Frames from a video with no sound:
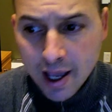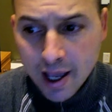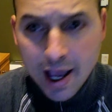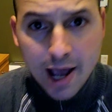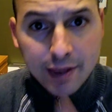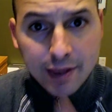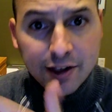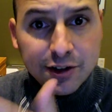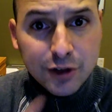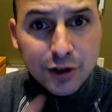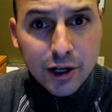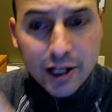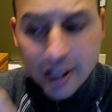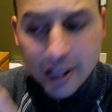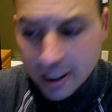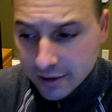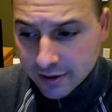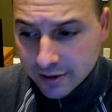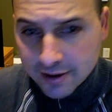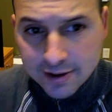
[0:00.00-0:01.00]
And they started
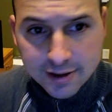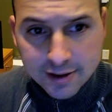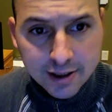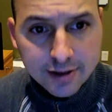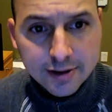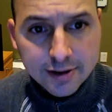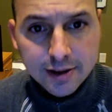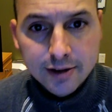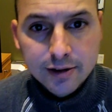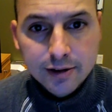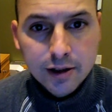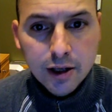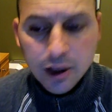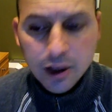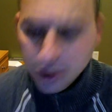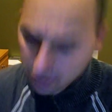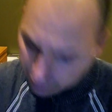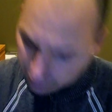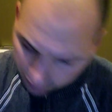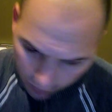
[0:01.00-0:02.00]
hitting the 60s.
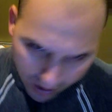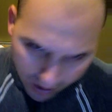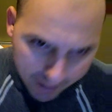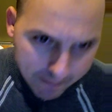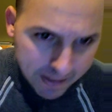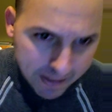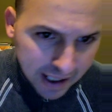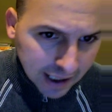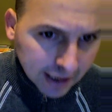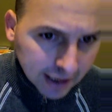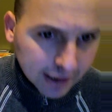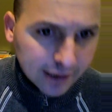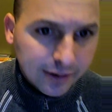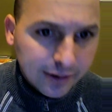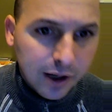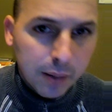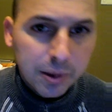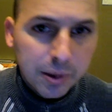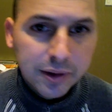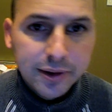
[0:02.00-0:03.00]
So I immediately
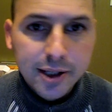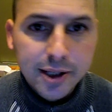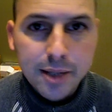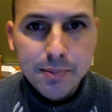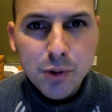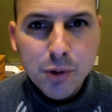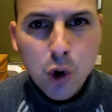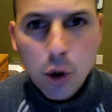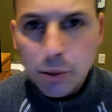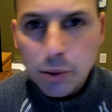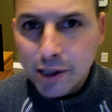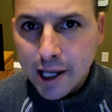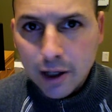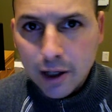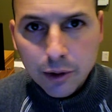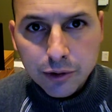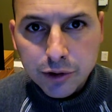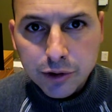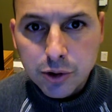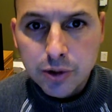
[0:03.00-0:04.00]
double dip. Normally I
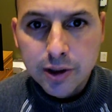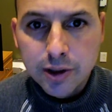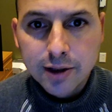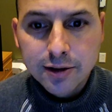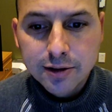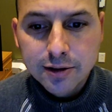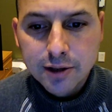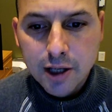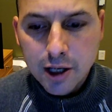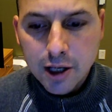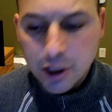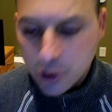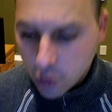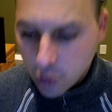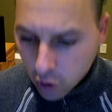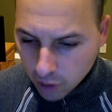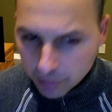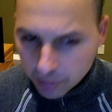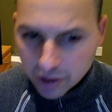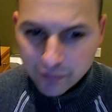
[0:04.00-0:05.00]
don't do this.
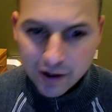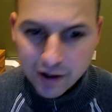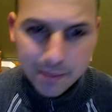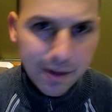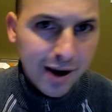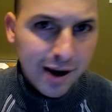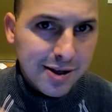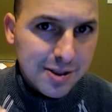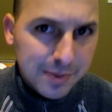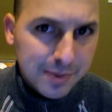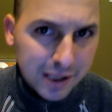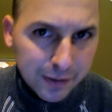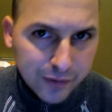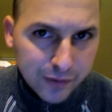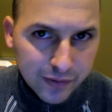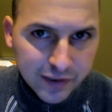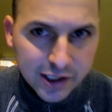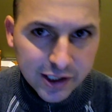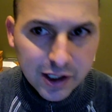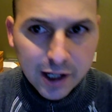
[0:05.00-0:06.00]
Normally if I buy something at
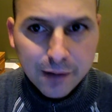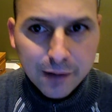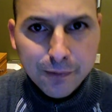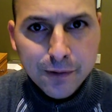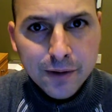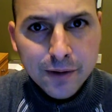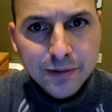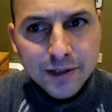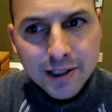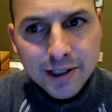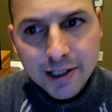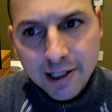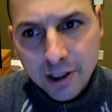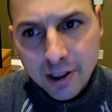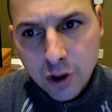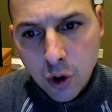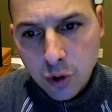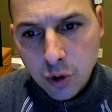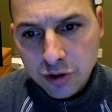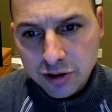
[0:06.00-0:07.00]
59.50 and
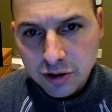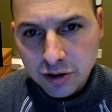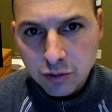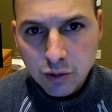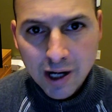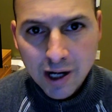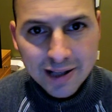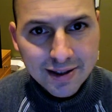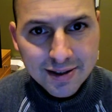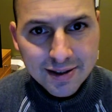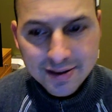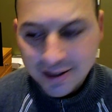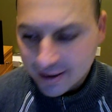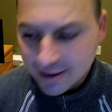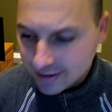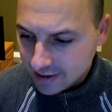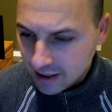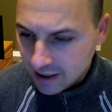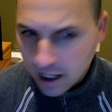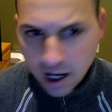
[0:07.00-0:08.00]
it goes to right to
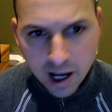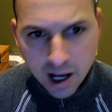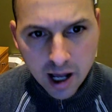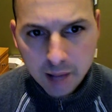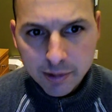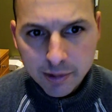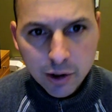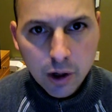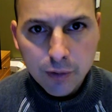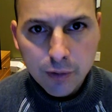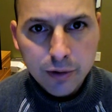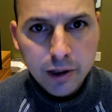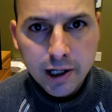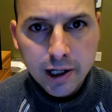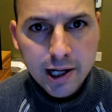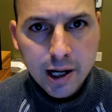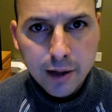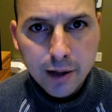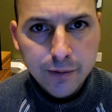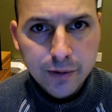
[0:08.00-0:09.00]
60, I'll be offering
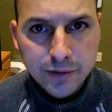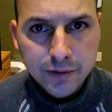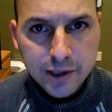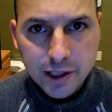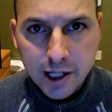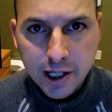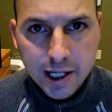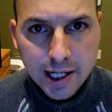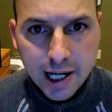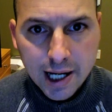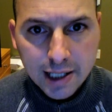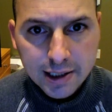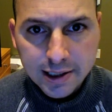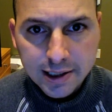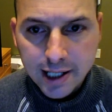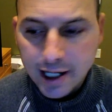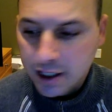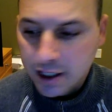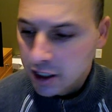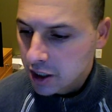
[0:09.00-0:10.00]
it out at
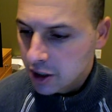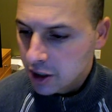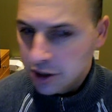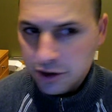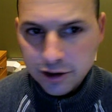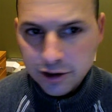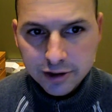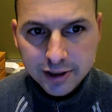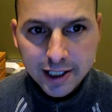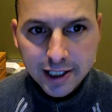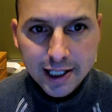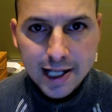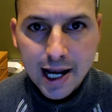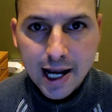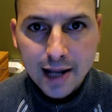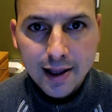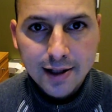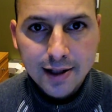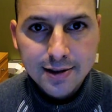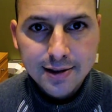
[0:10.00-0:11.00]
59.98 just to get
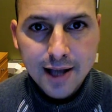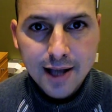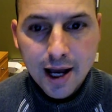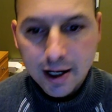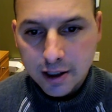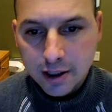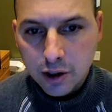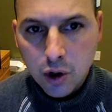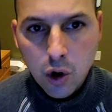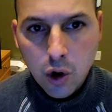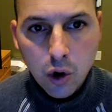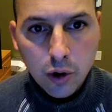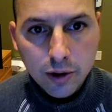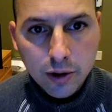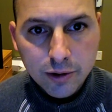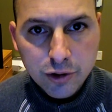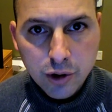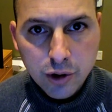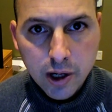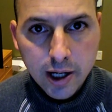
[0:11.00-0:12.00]
out of that stock and call it
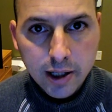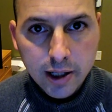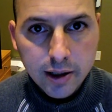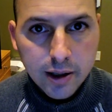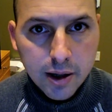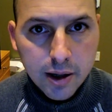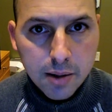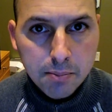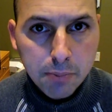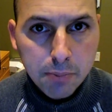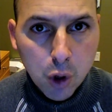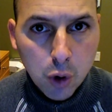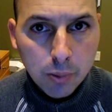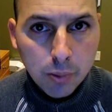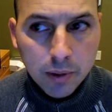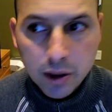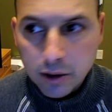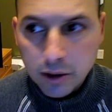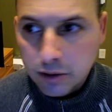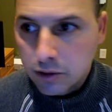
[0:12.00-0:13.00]
a trade. Boom.
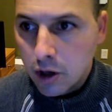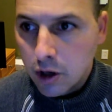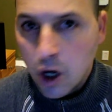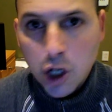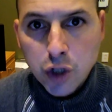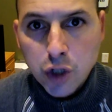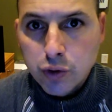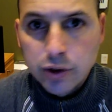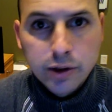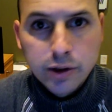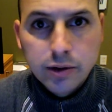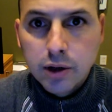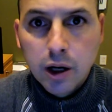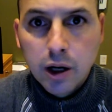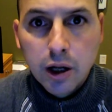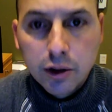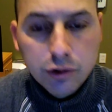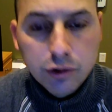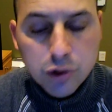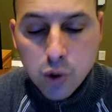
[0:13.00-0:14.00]
$200,
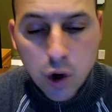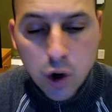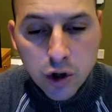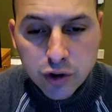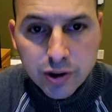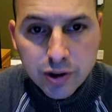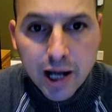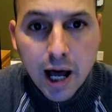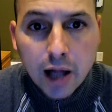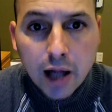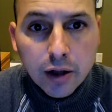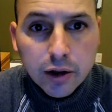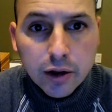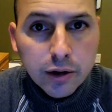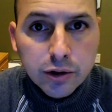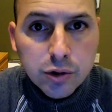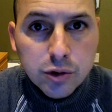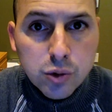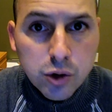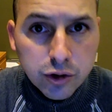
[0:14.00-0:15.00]

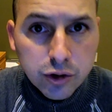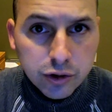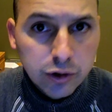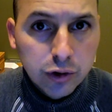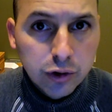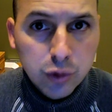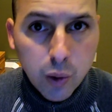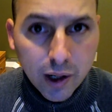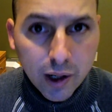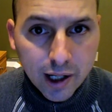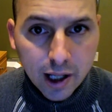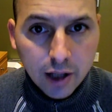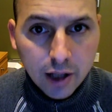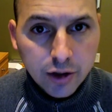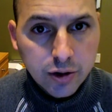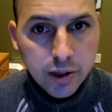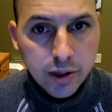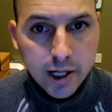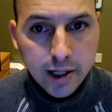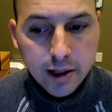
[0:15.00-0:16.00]
$220
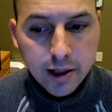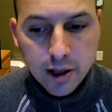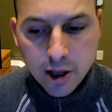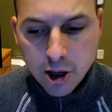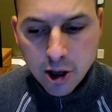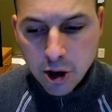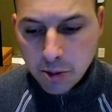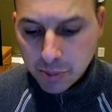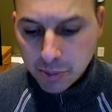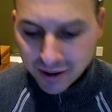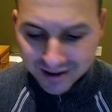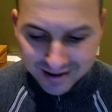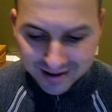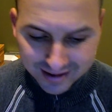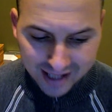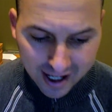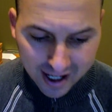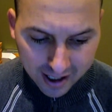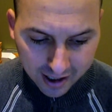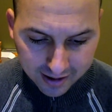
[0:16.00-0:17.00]
trade. But
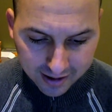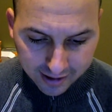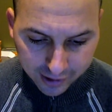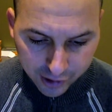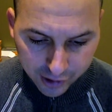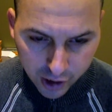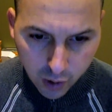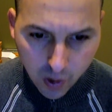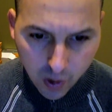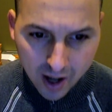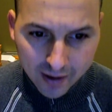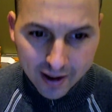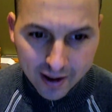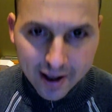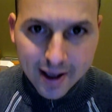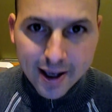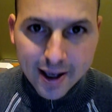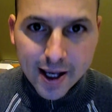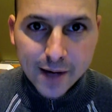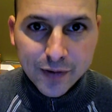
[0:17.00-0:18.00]
instead I was like, you know what?
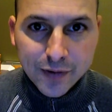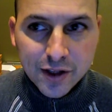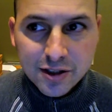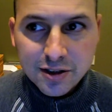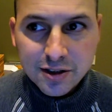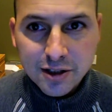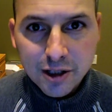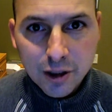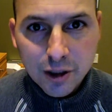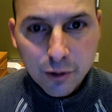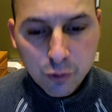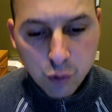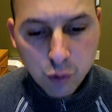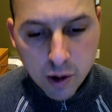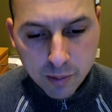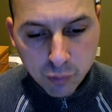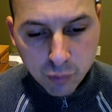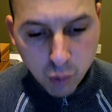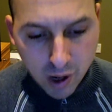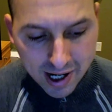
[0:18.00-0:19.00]
If this is going to
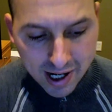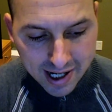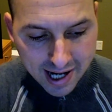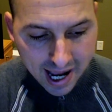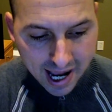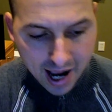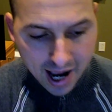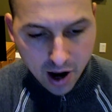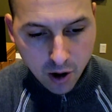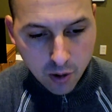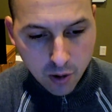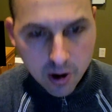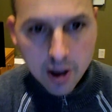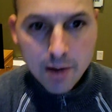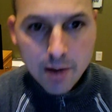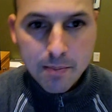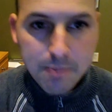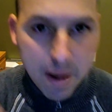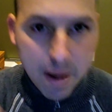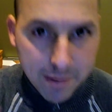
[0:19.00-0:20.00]
rip right now,
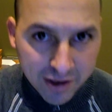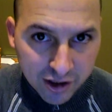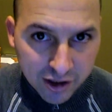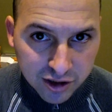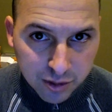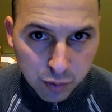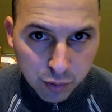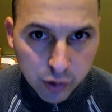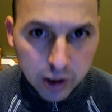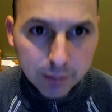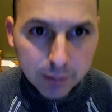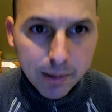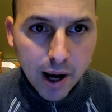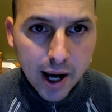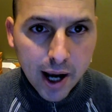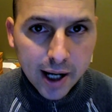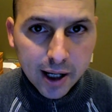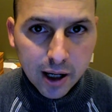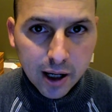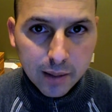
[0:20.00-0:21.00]
maybe there's some real
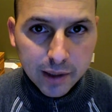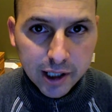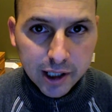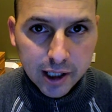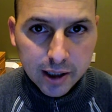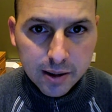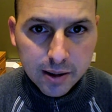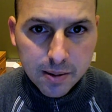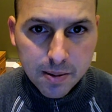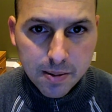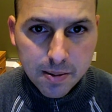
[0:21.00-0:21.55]
buying coming in,